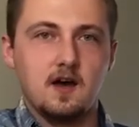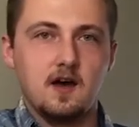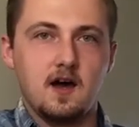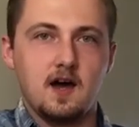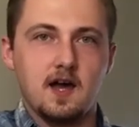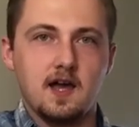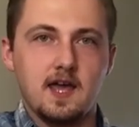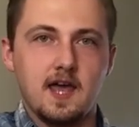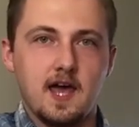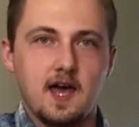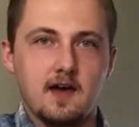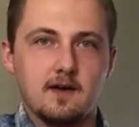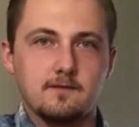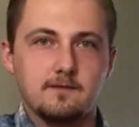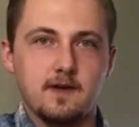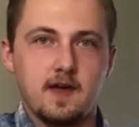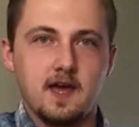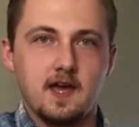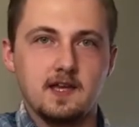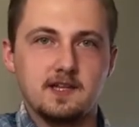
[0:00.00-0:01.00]
I have
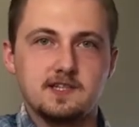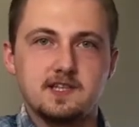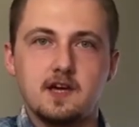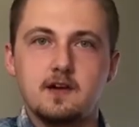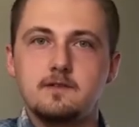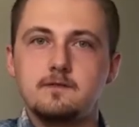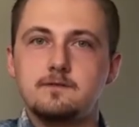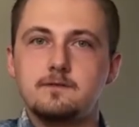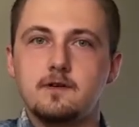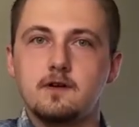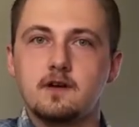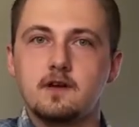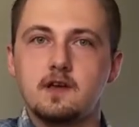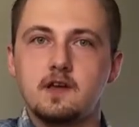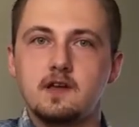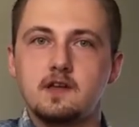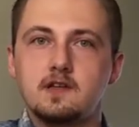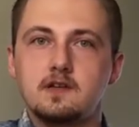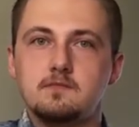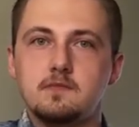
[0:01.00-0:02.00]
a 10-foot
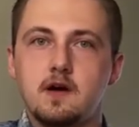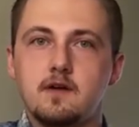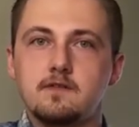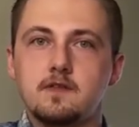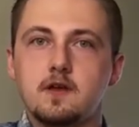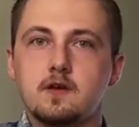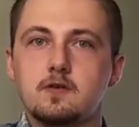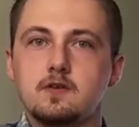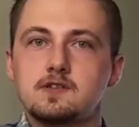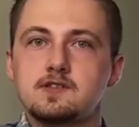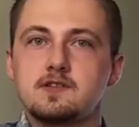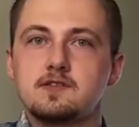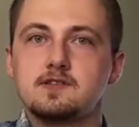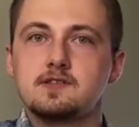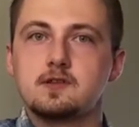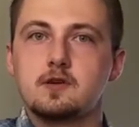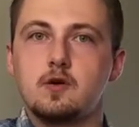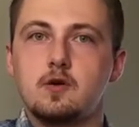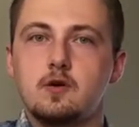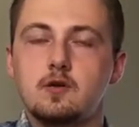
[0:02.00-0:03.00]
Kingdom of the Crystal
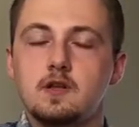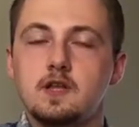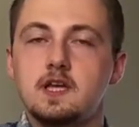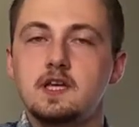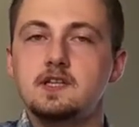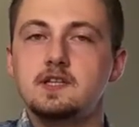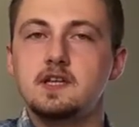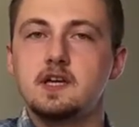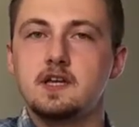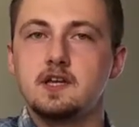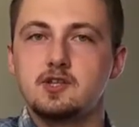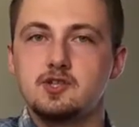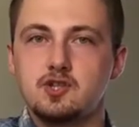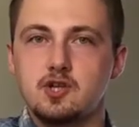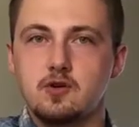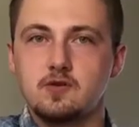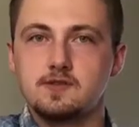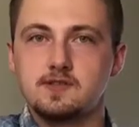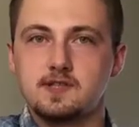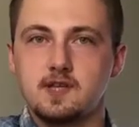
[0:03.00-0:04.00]
Skull Indiana
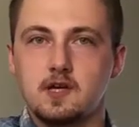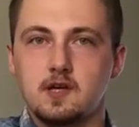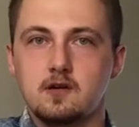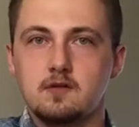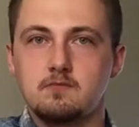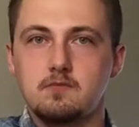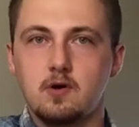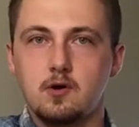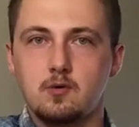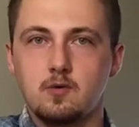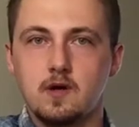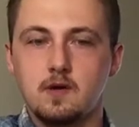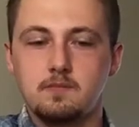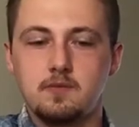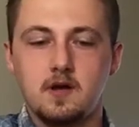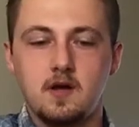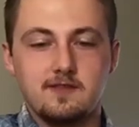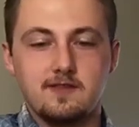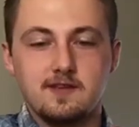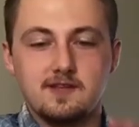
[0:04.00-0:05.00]
Jones style bullwhip.
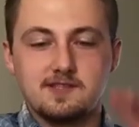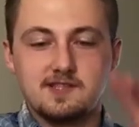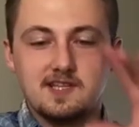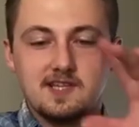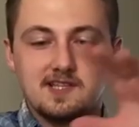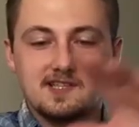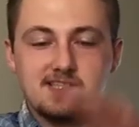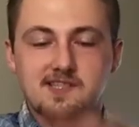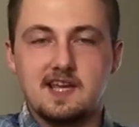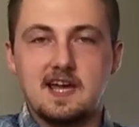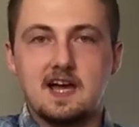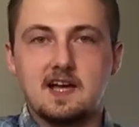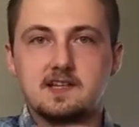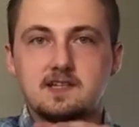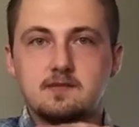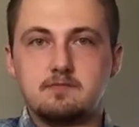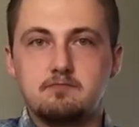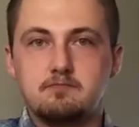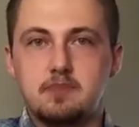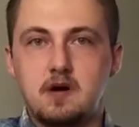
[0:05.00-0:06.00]
This
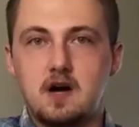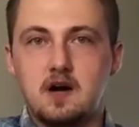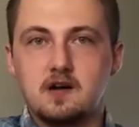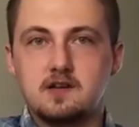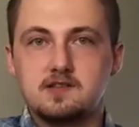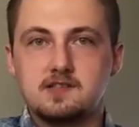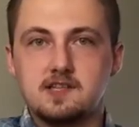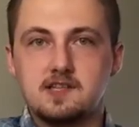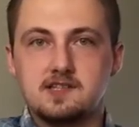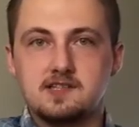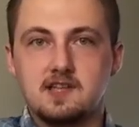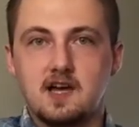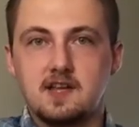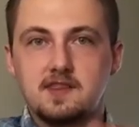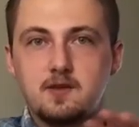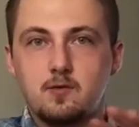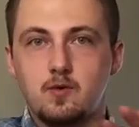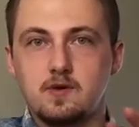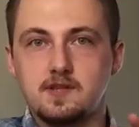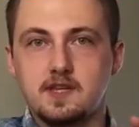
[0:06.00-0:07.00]
exact box is not
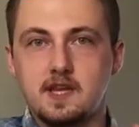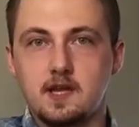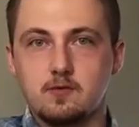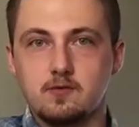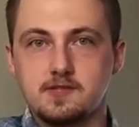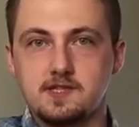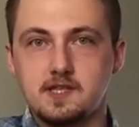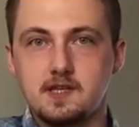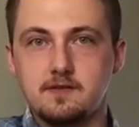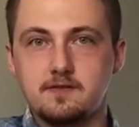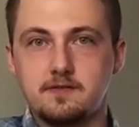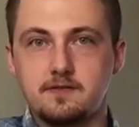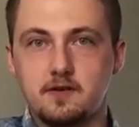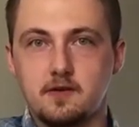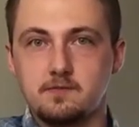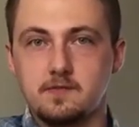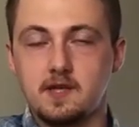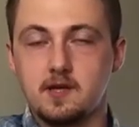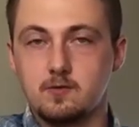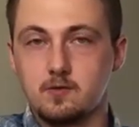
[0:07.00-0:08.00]
the one that I received from
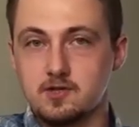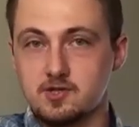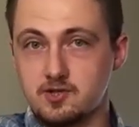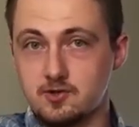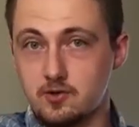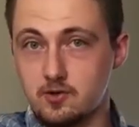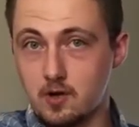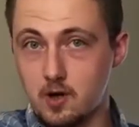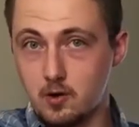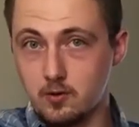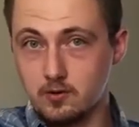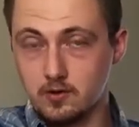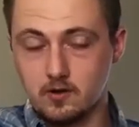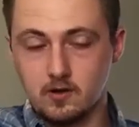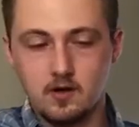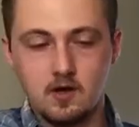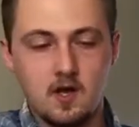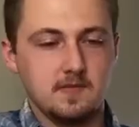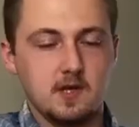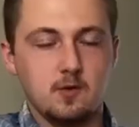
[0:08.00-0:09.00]
the original owner.
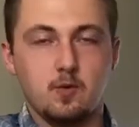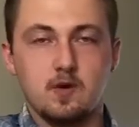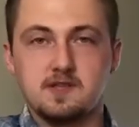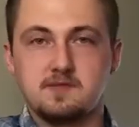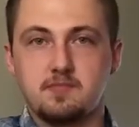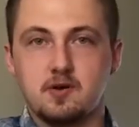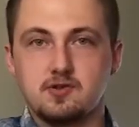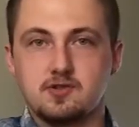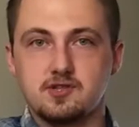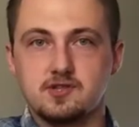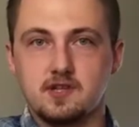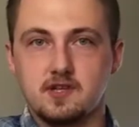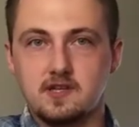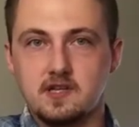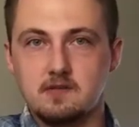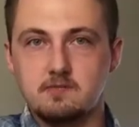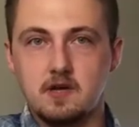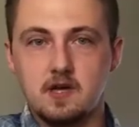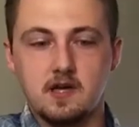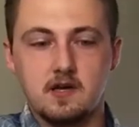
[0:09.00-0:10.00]
It was purchased on
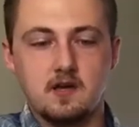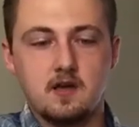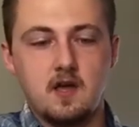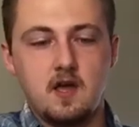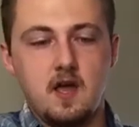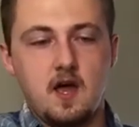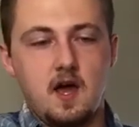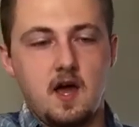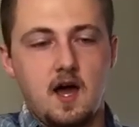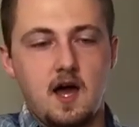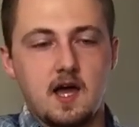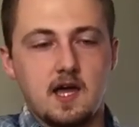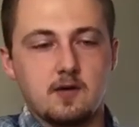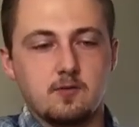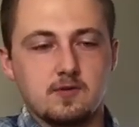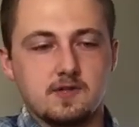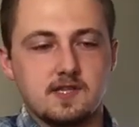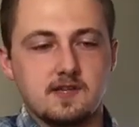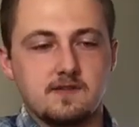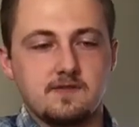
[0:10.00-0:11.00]
eBay. I
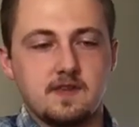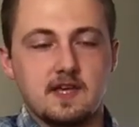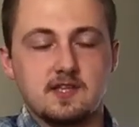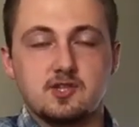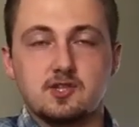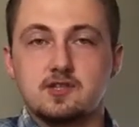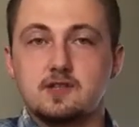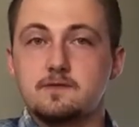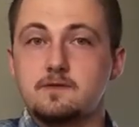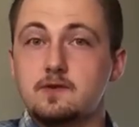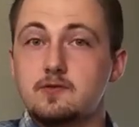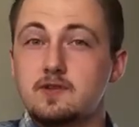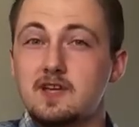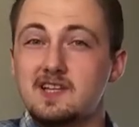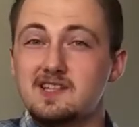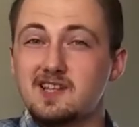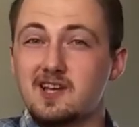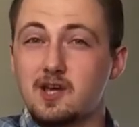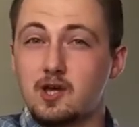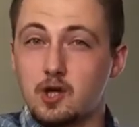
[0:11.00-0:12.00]
received that just a few
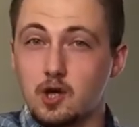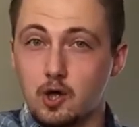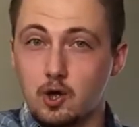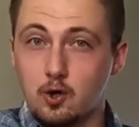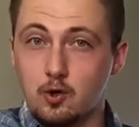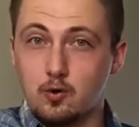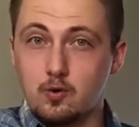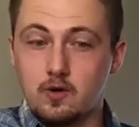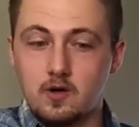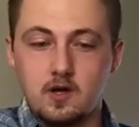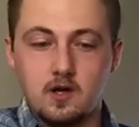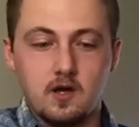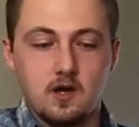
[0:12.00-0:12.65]
days ago.